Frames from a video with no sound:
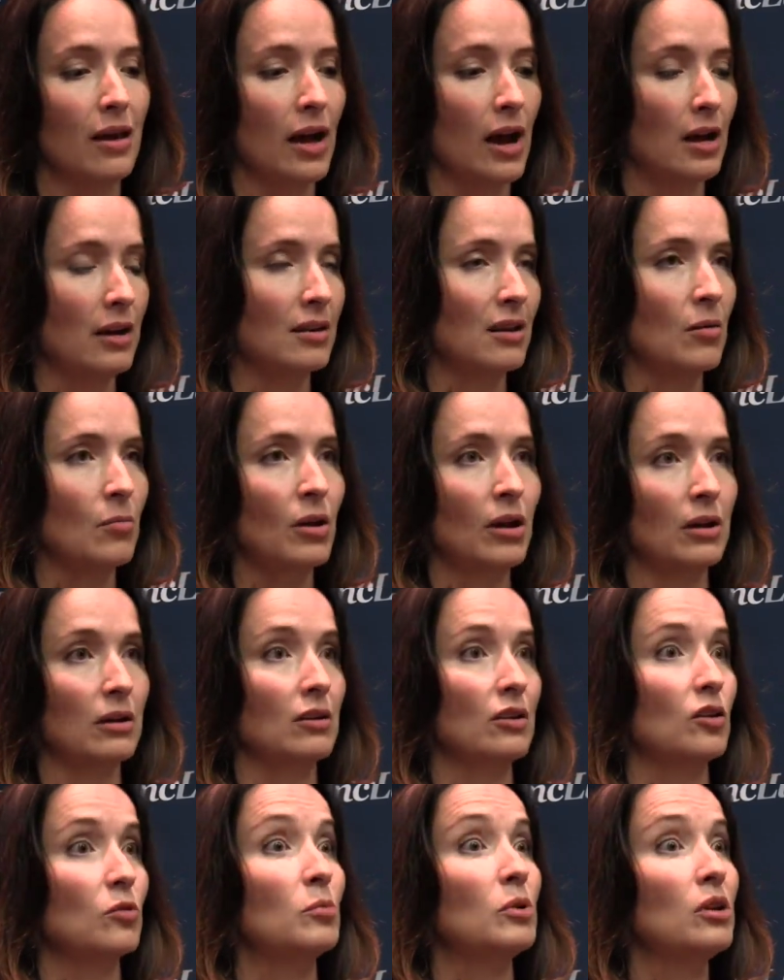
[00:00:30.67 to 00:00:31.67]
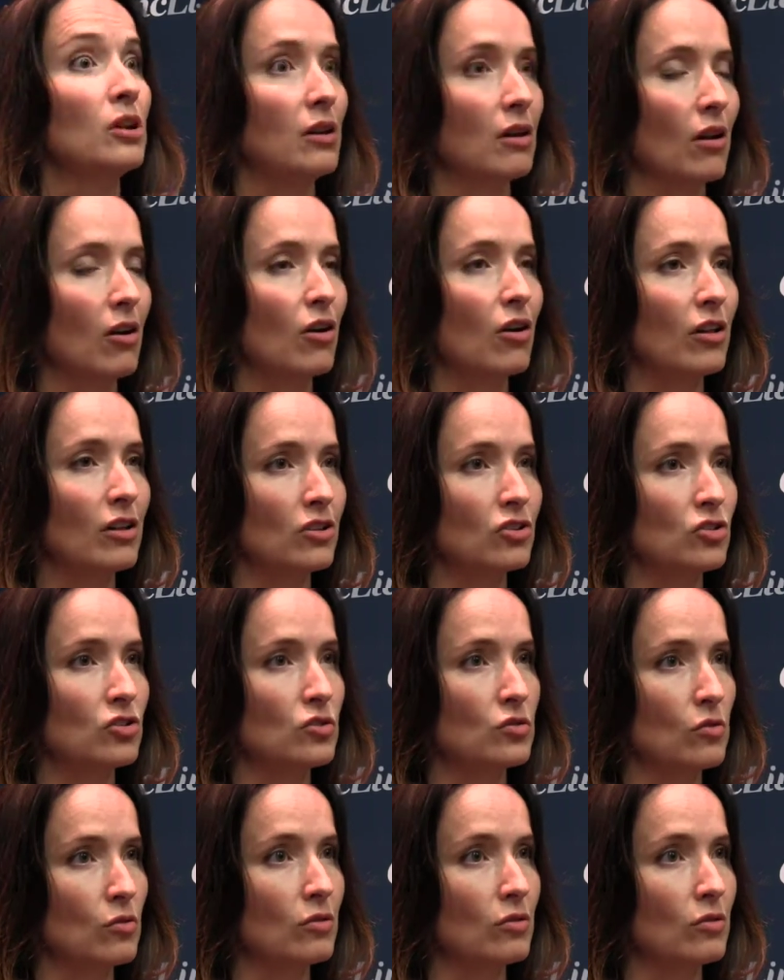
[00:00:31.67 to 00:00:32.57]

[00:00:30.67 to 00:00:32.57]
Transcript: academic and community oncologists